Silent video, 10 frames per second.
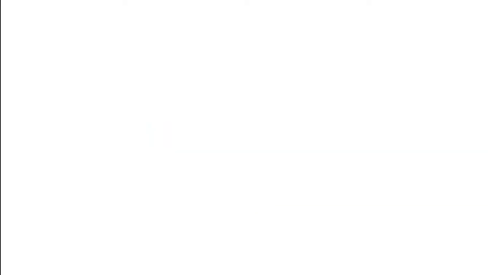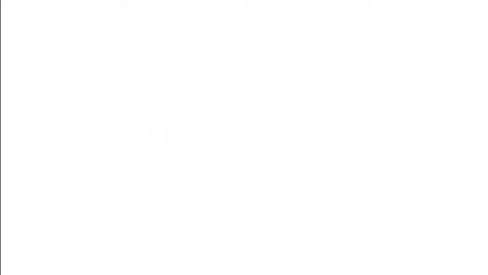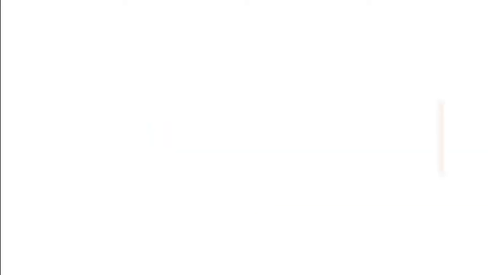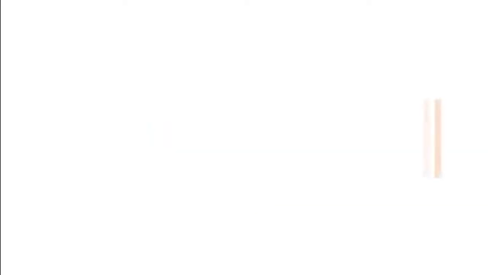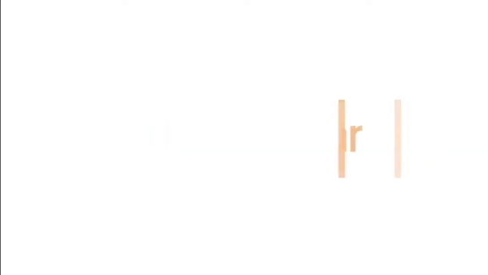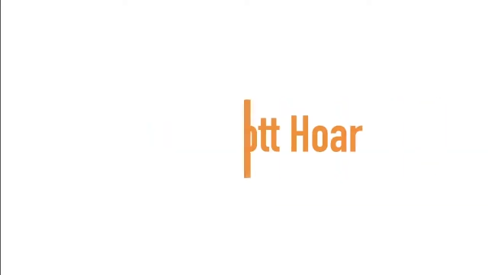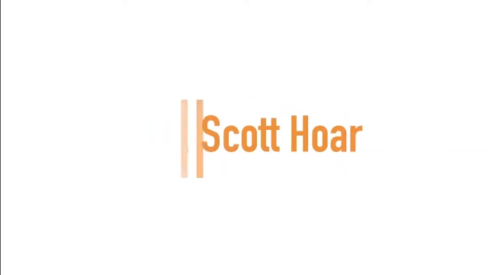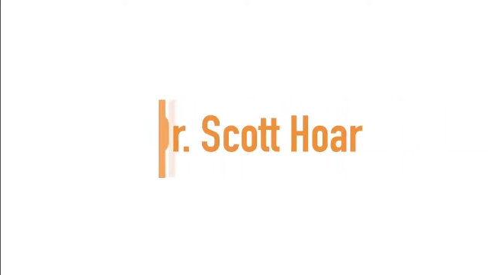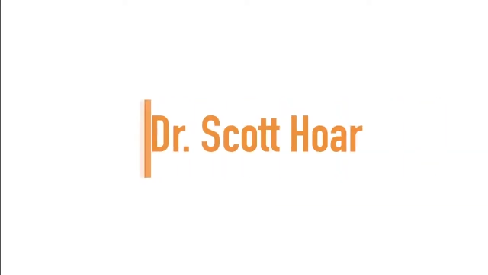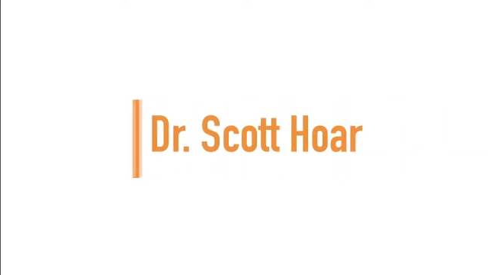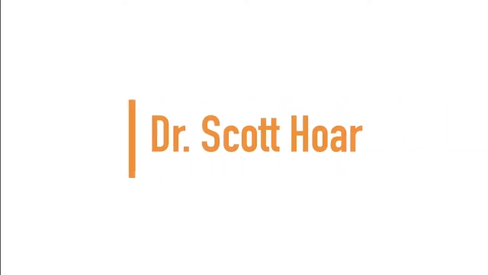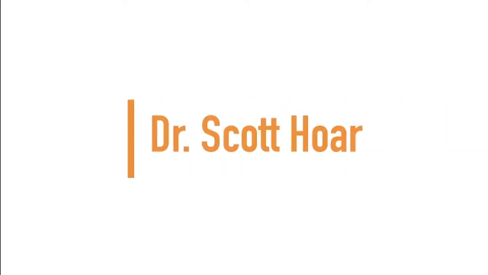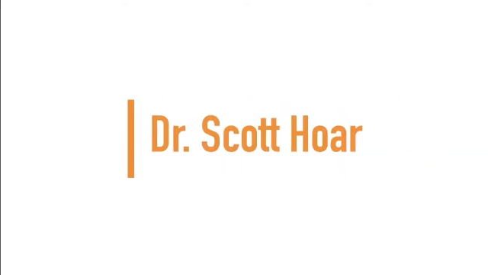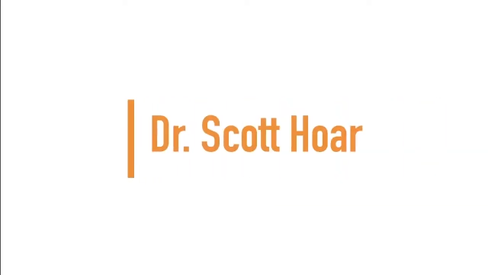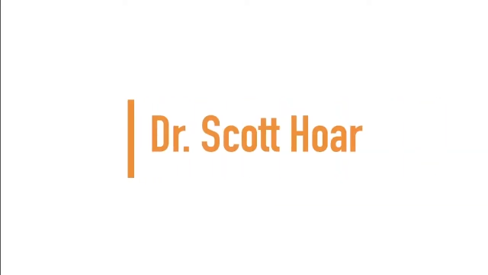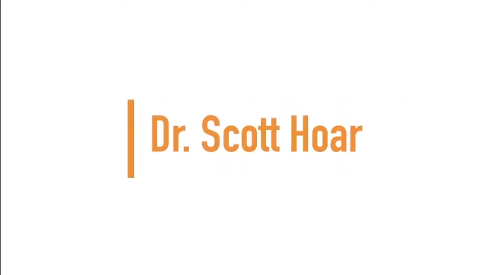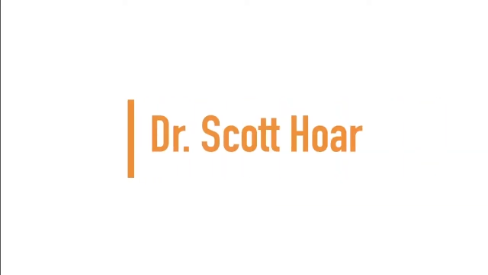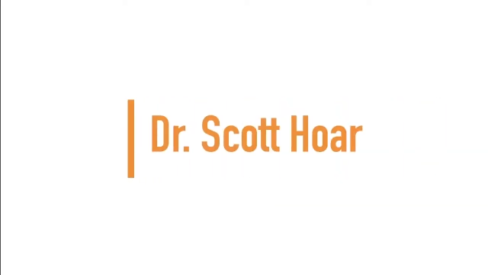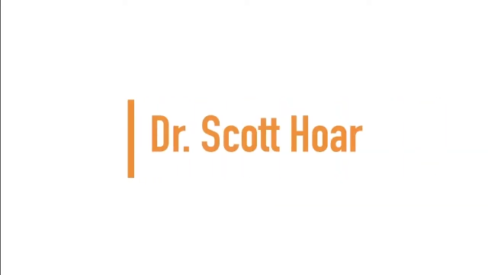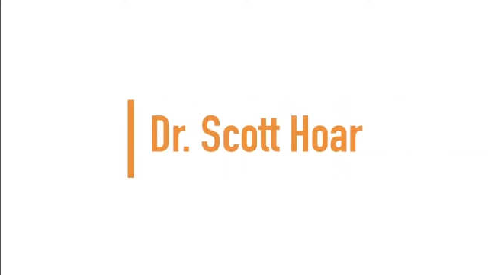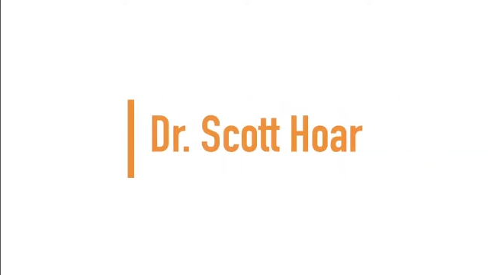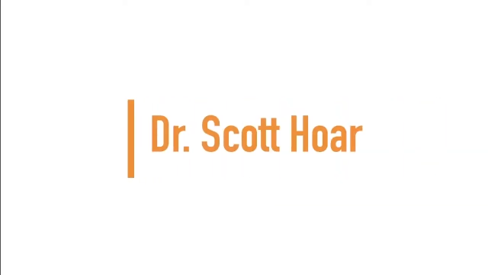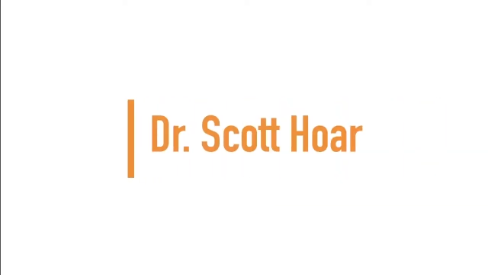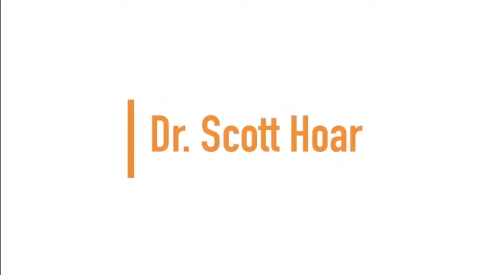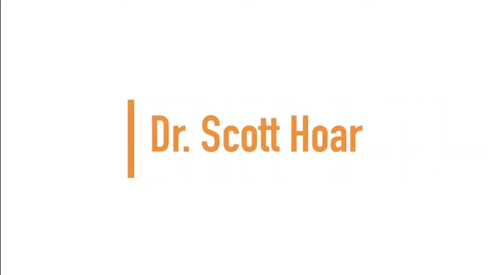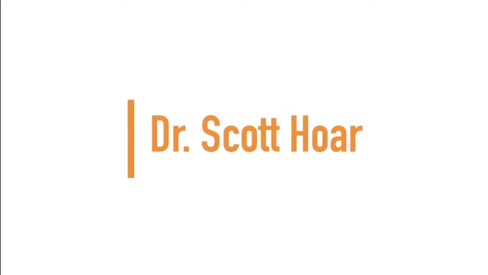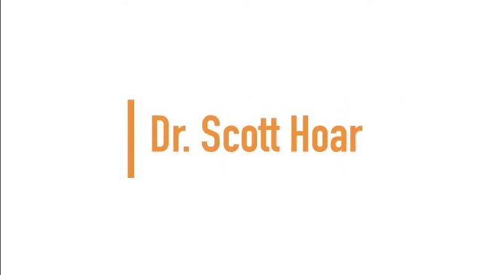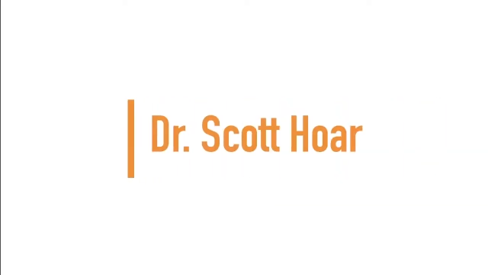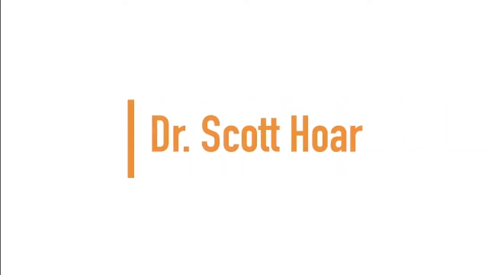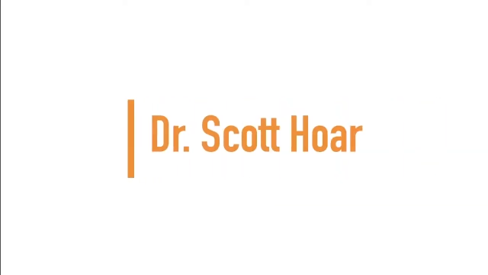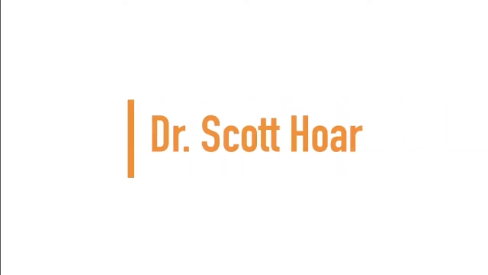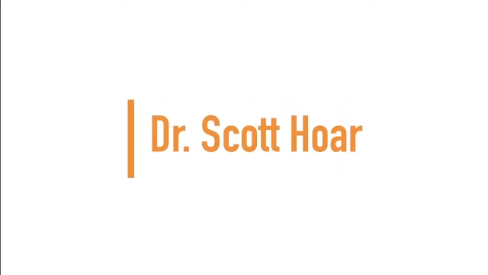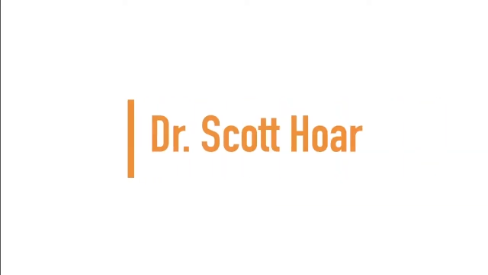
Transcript: No face is visible, so there are no lips to read.